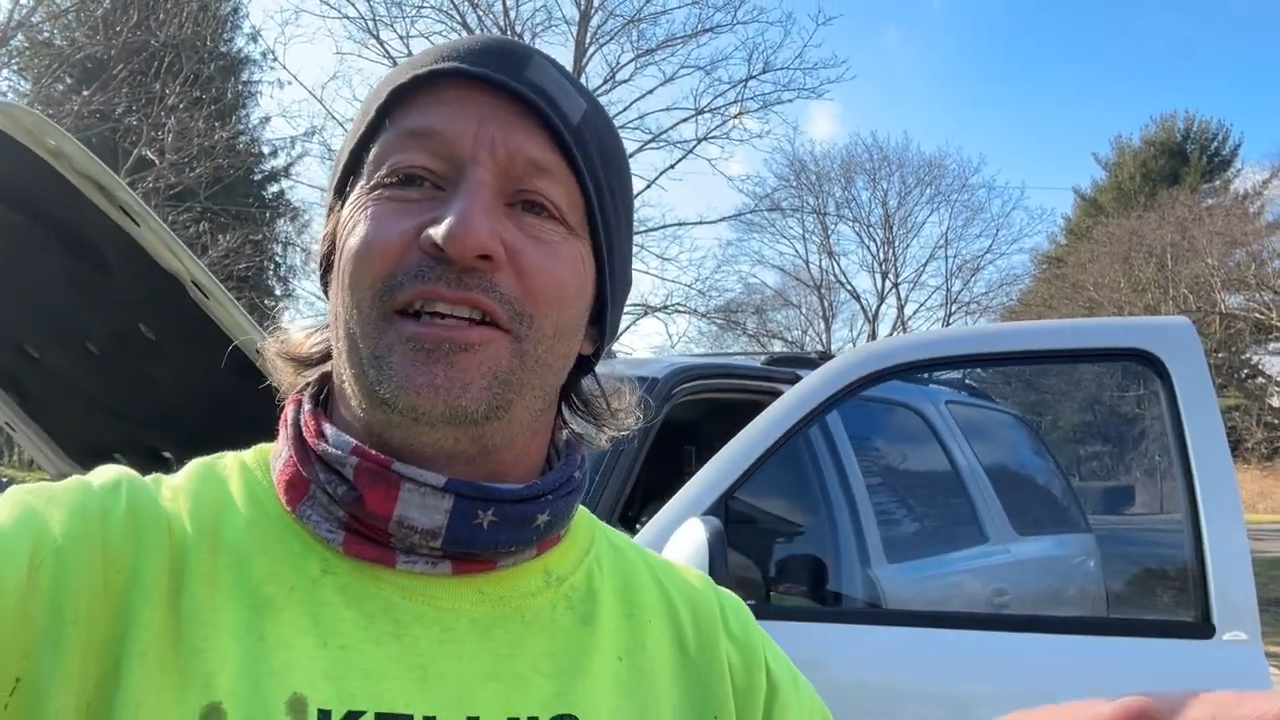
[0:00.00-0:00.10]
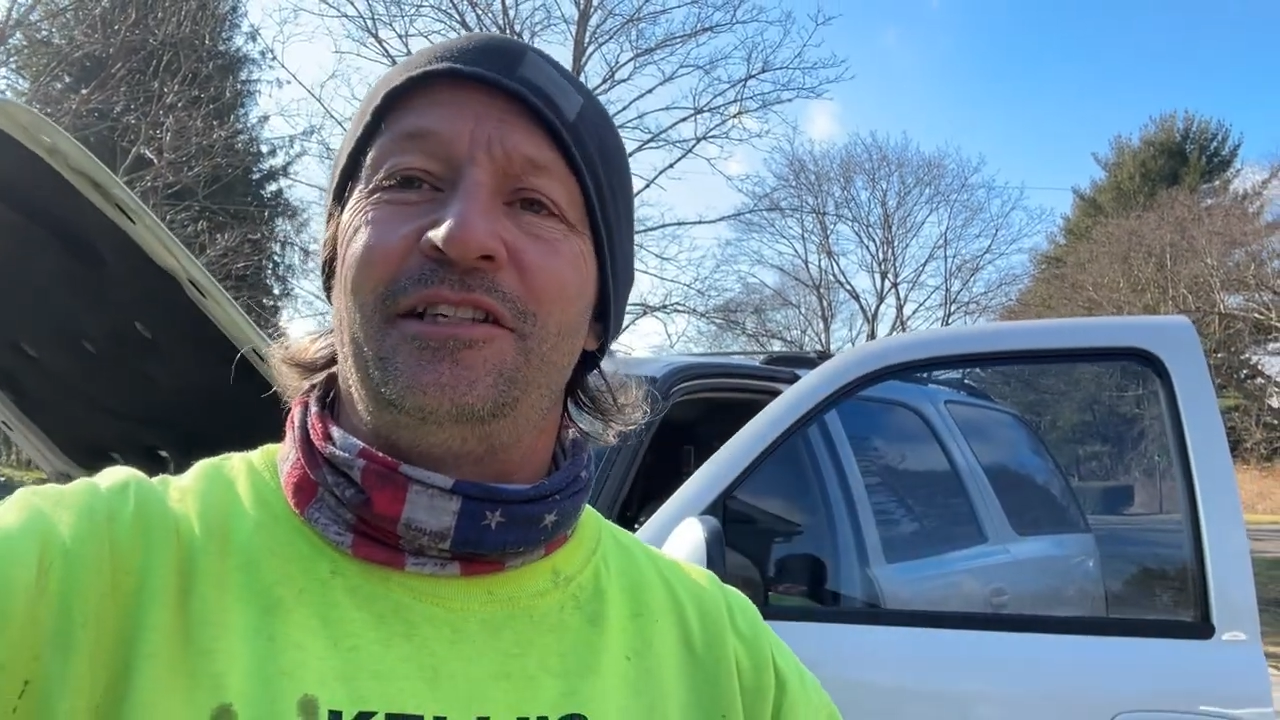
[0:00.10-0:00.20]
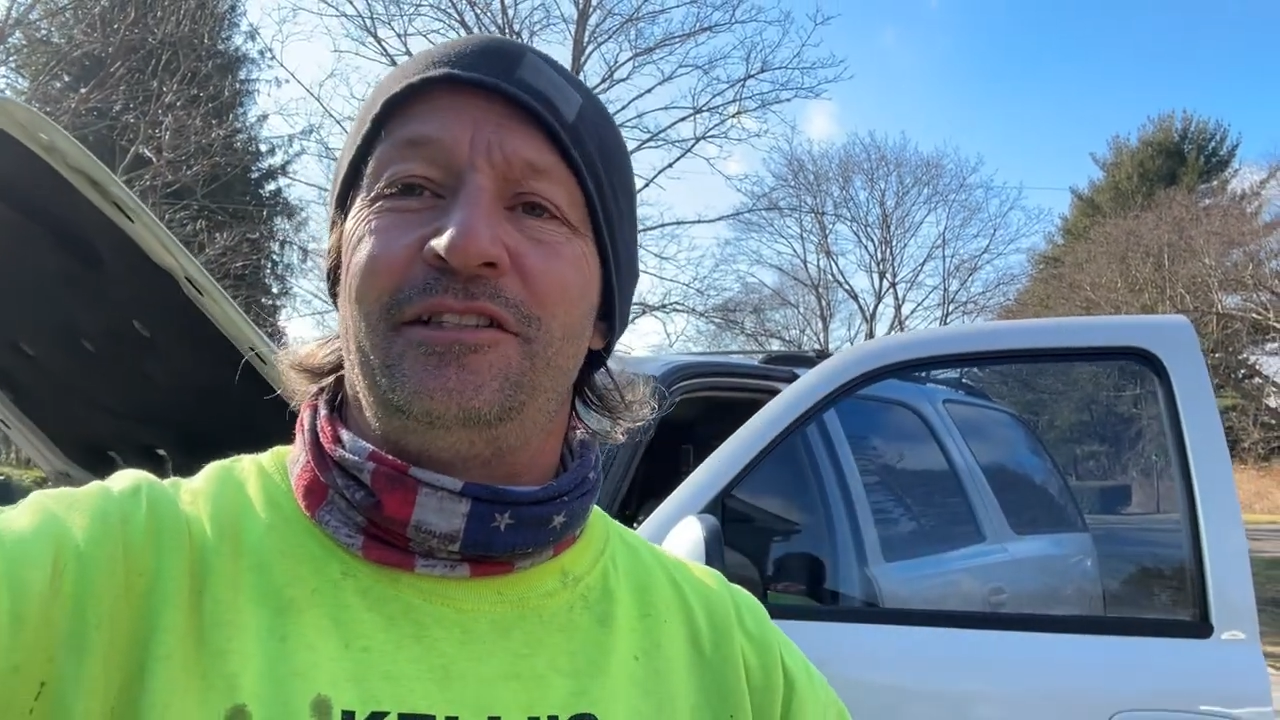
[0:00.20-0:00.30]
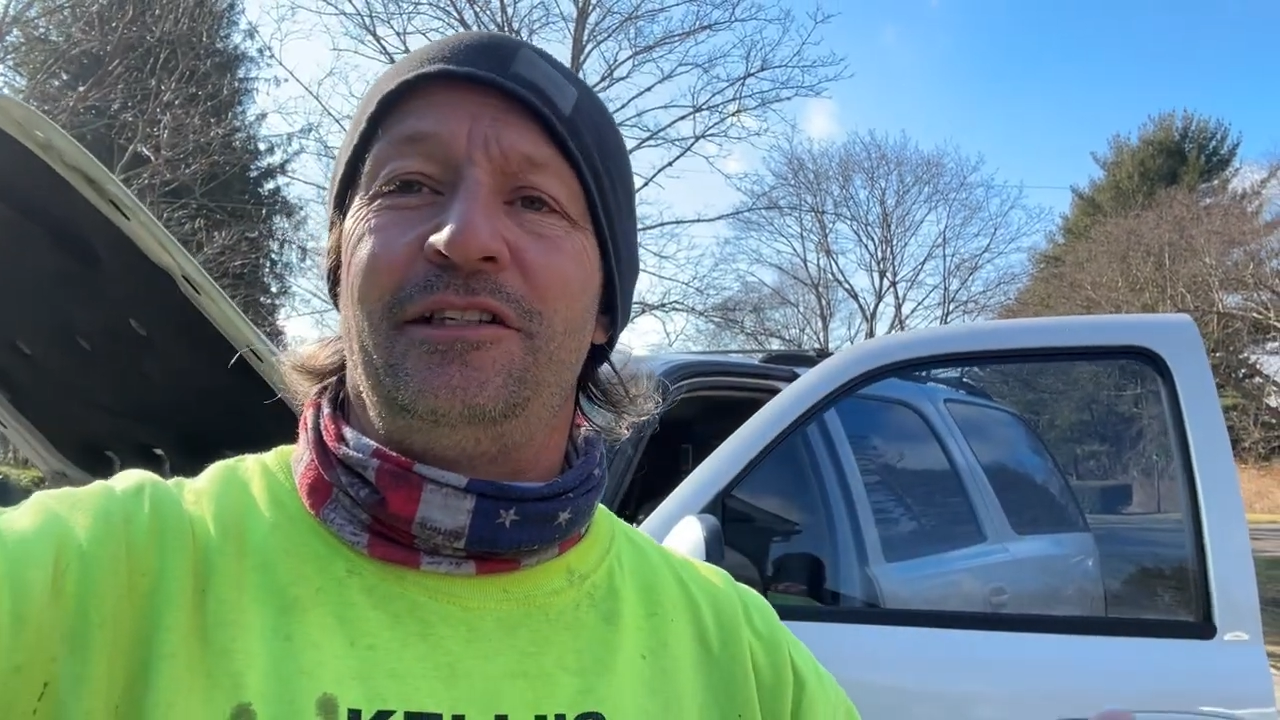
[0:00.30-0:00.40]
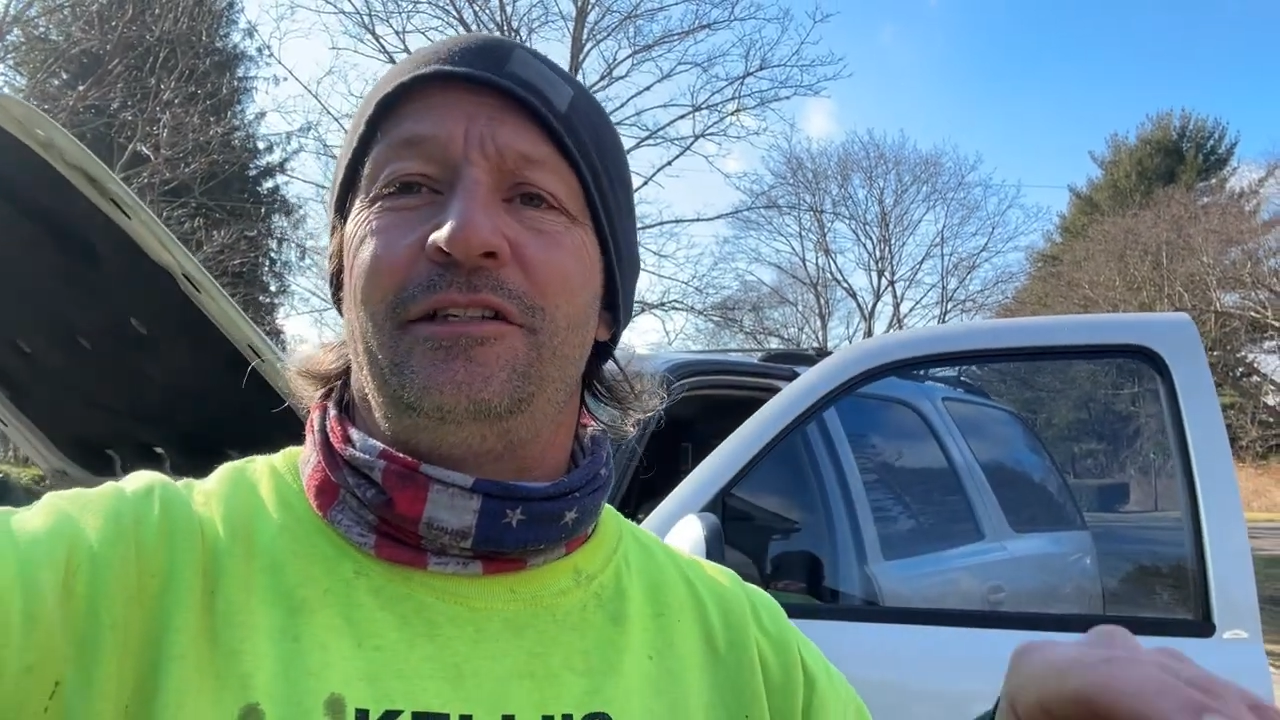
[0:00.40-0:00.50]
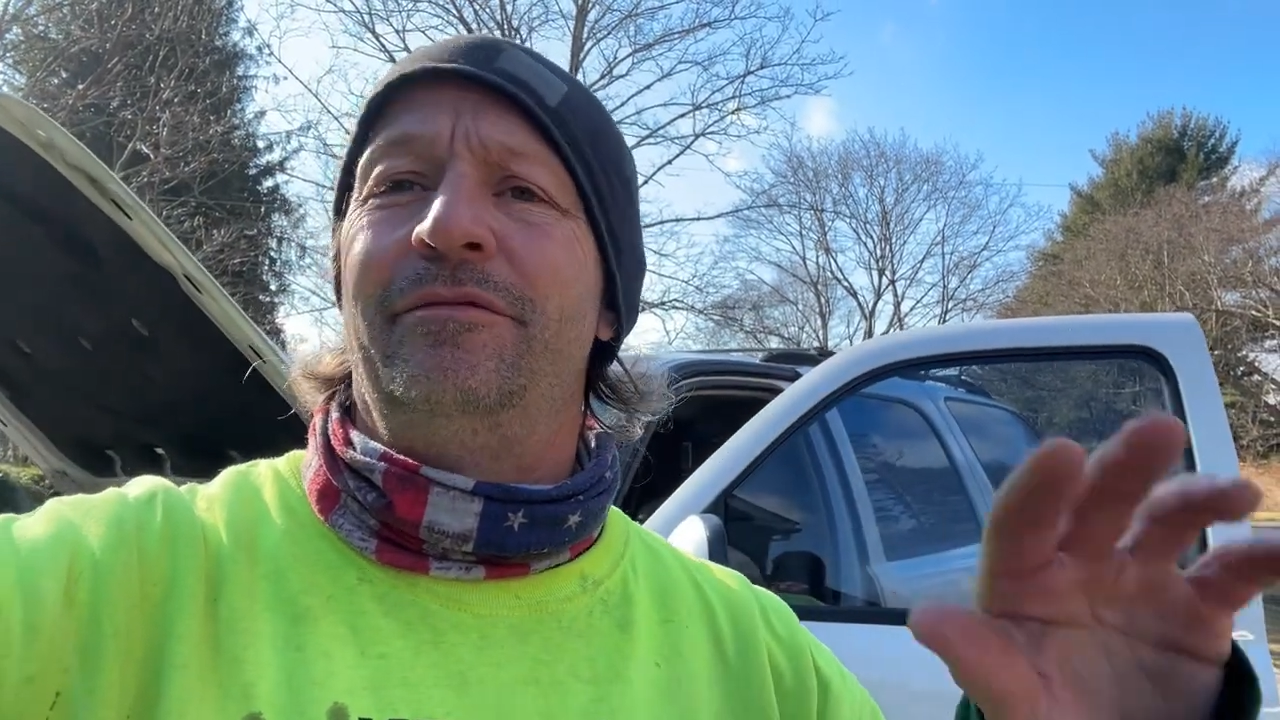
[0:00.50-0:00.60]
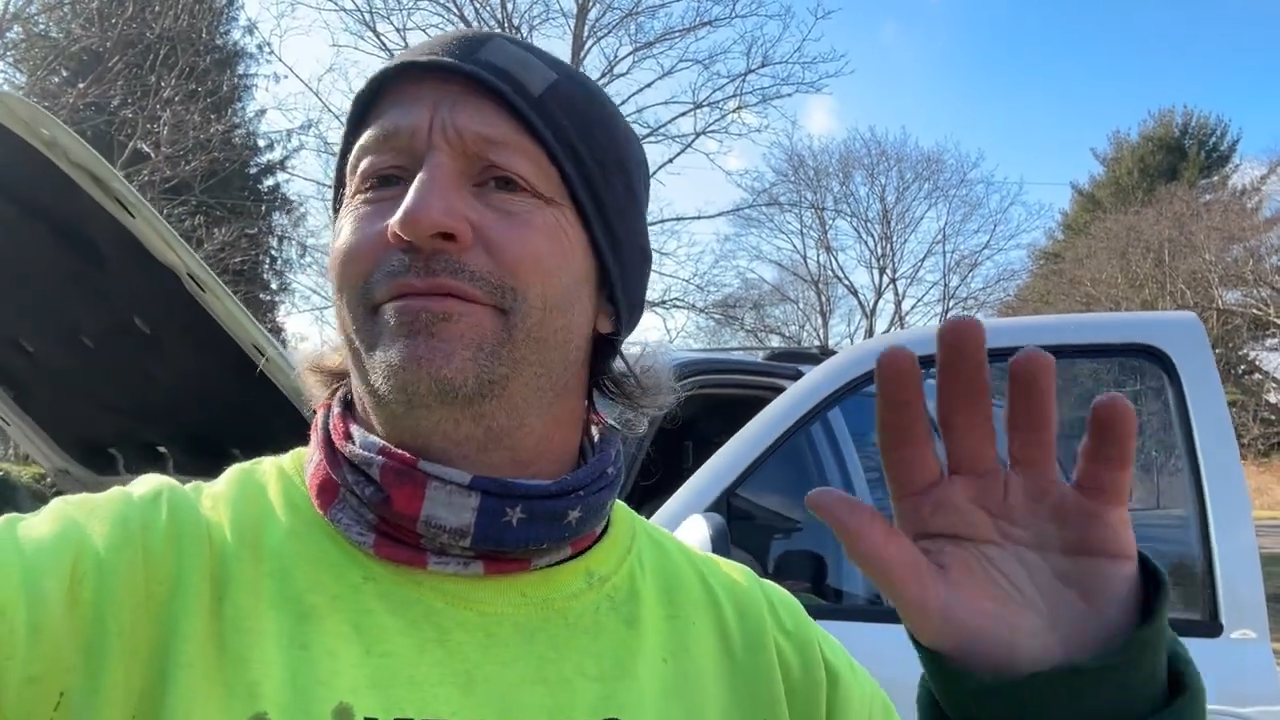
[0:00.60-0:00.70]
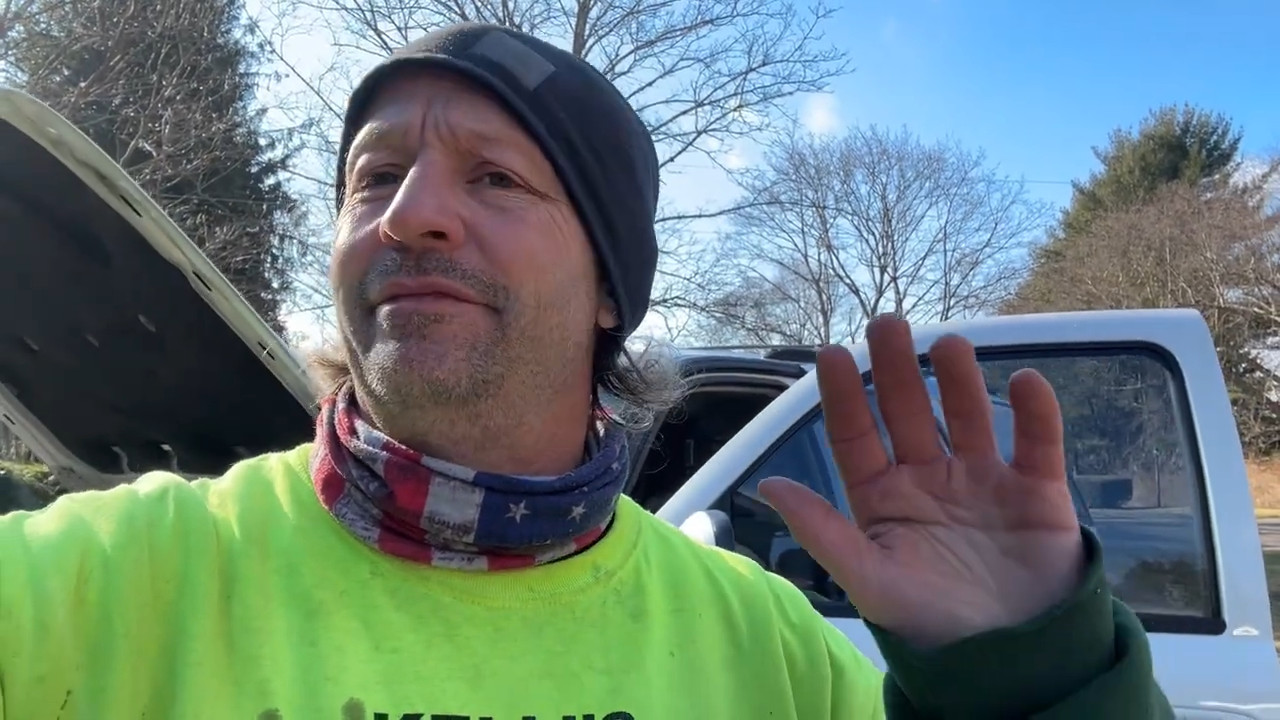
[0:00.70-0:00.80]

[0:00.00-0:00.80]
easy,